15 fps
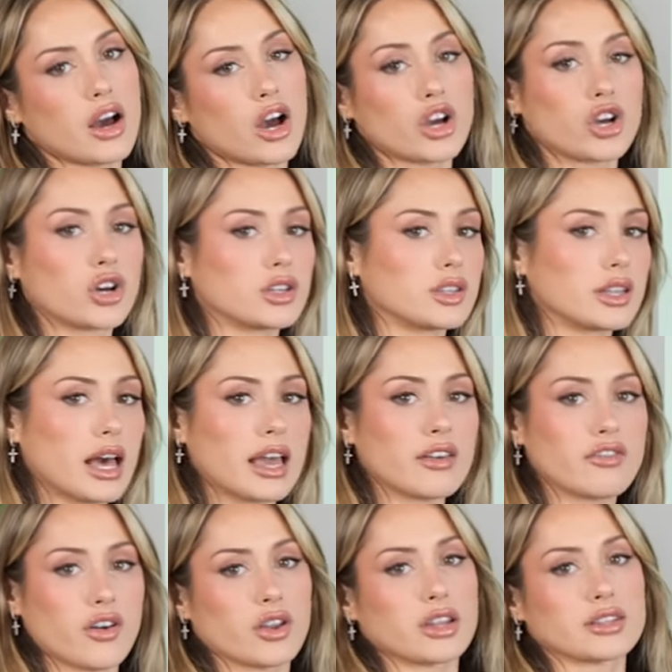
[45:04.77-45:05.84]
a good
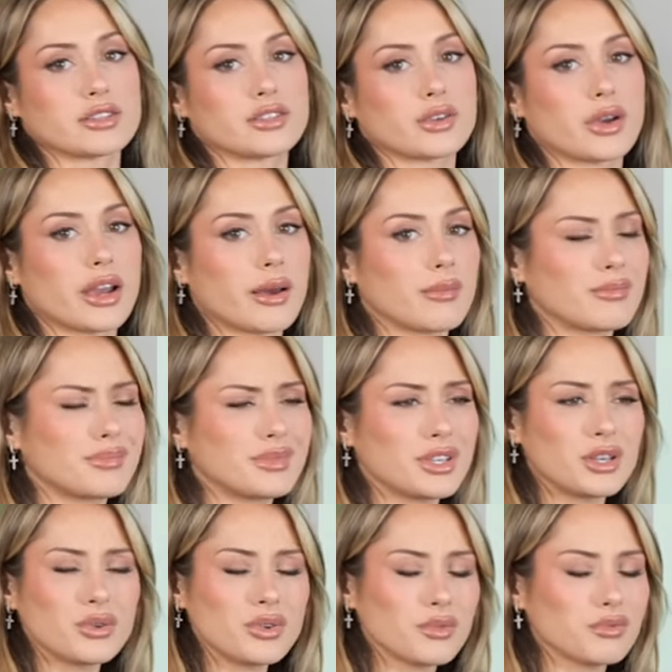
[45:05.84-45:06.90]
life on Instagram,
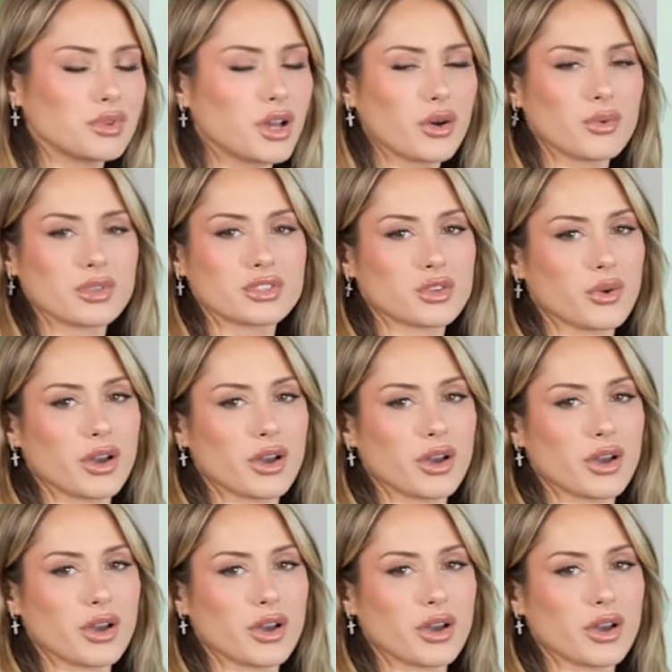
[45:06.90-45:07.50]
you don't know what's